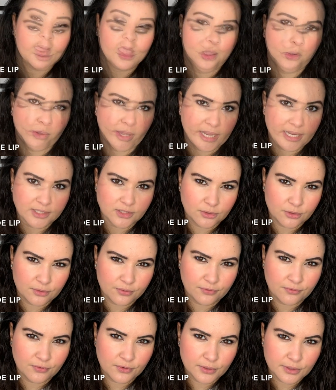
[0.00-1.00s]
Okay, so the
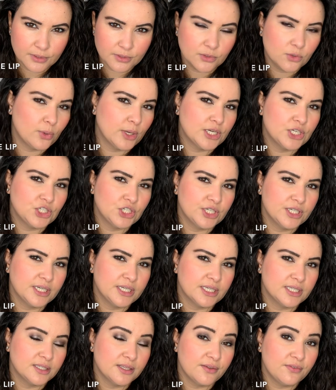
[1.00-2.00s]
first question
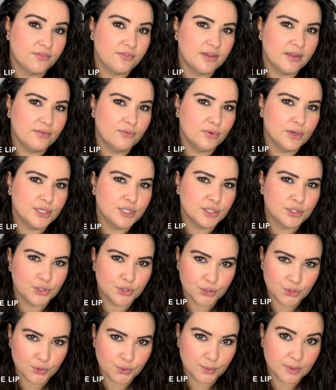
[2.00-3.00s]
is favorite
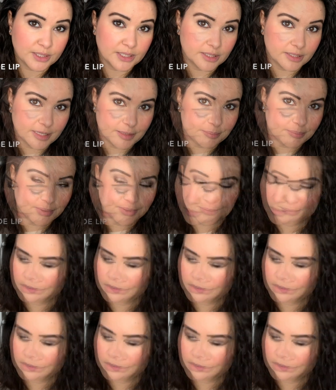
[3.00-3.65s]
nude lip.